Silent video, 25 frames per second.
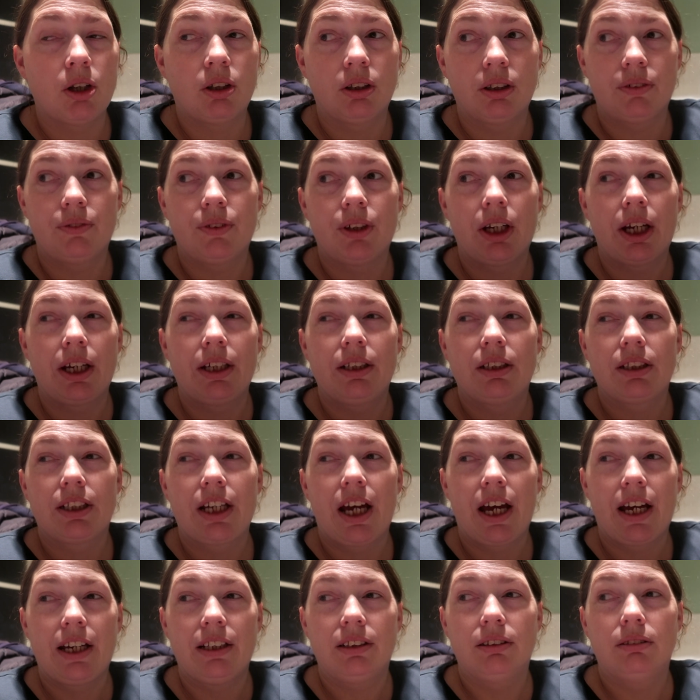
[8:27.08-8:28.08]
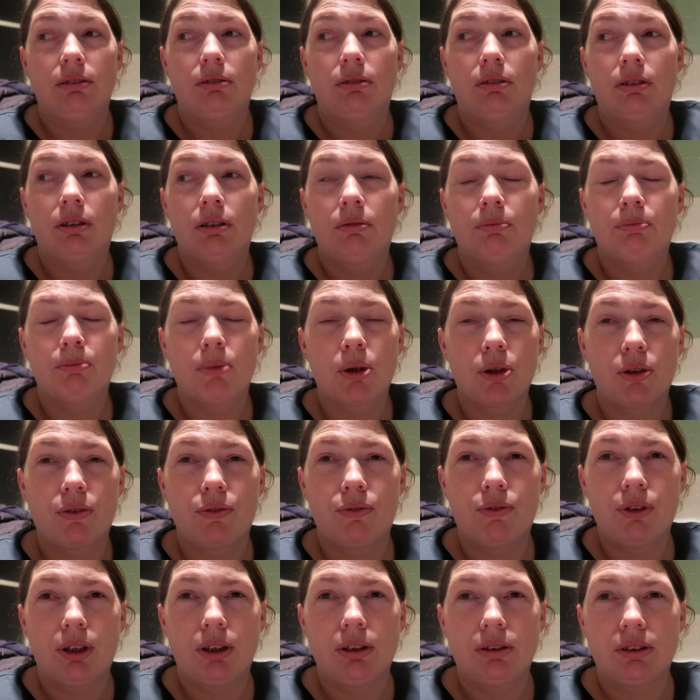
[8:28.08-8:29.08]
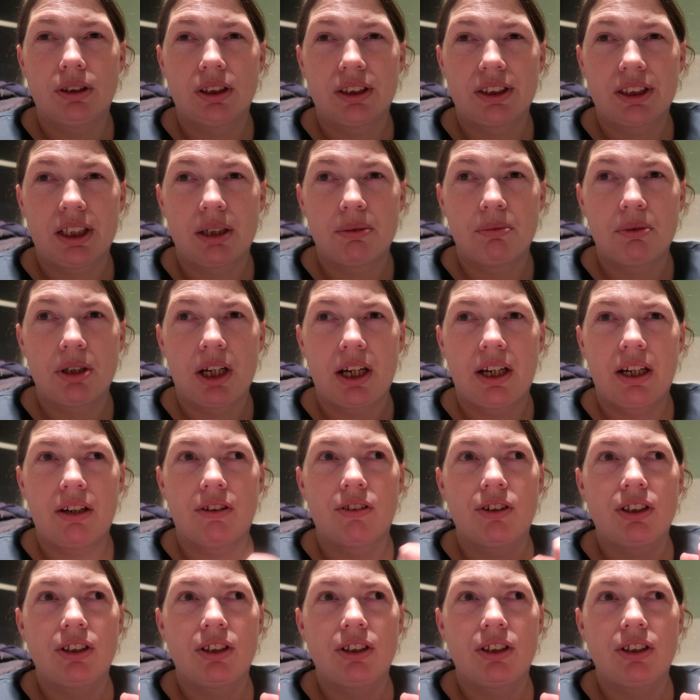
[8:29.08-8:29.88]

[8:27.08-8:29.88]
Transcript: Olivia and Caitlin both fell on the same day.